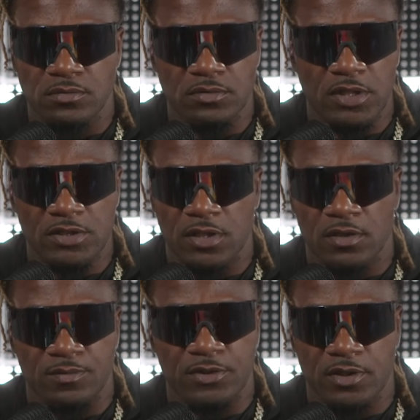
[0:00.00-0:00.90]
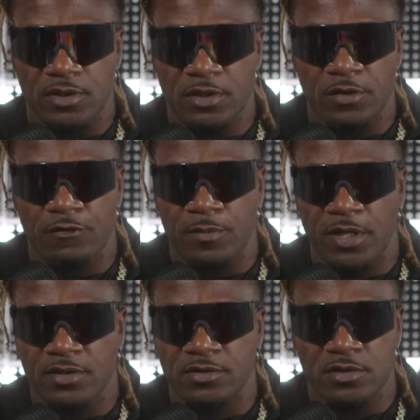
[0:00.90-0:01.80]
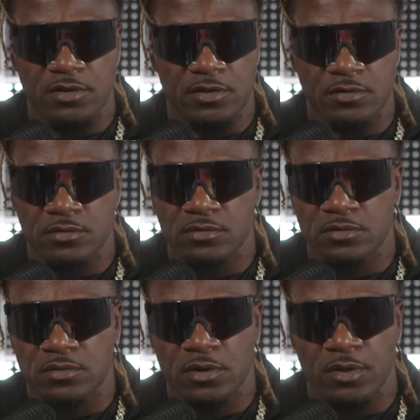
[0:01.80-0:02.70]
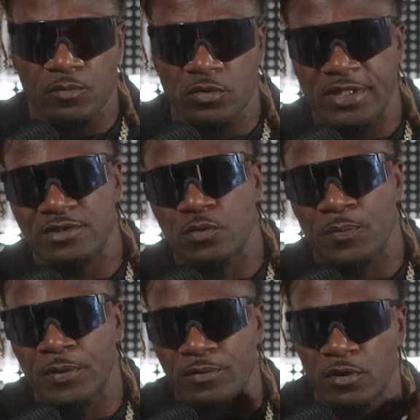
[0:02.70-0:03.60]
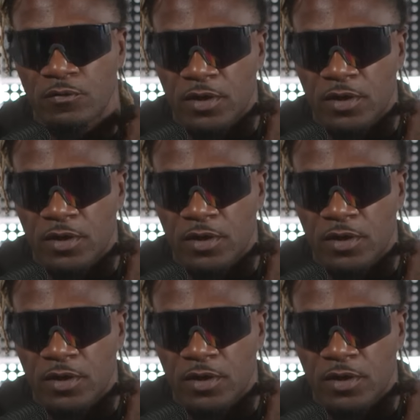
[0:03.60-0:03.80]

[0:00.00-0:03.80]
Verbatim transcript: That's all I'm saying. Everybody yeah. is good and that's what people don't that.